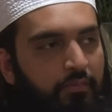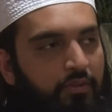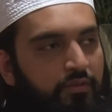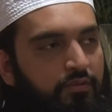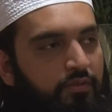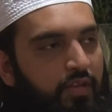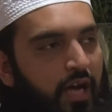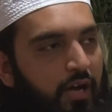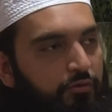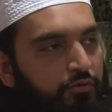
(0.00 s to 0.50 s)

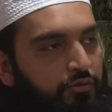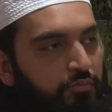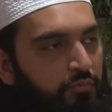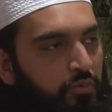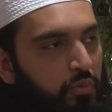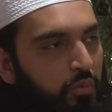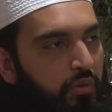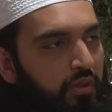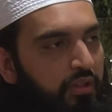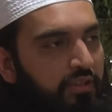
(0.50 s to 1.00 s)
This is how
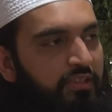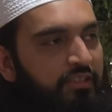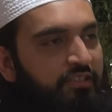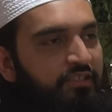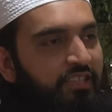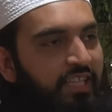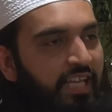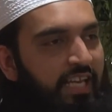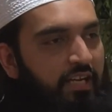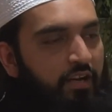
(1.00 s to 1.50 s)
smooth the
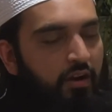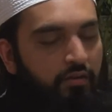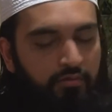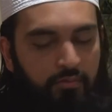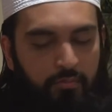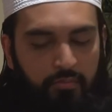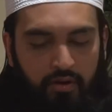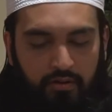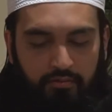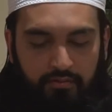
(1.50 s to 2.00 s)
skin of
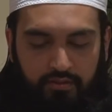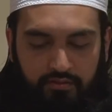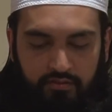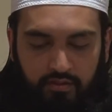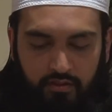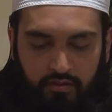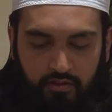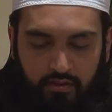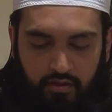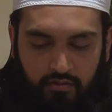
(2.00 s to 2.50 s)
the Prophet
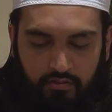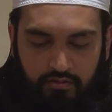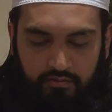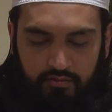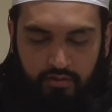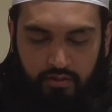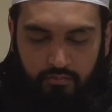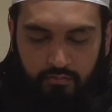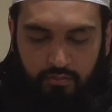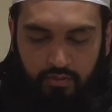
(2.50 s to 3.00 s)

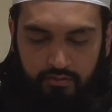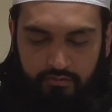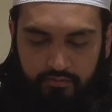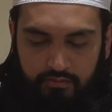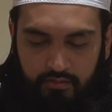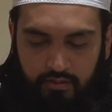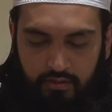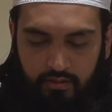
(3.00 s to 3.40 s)
was.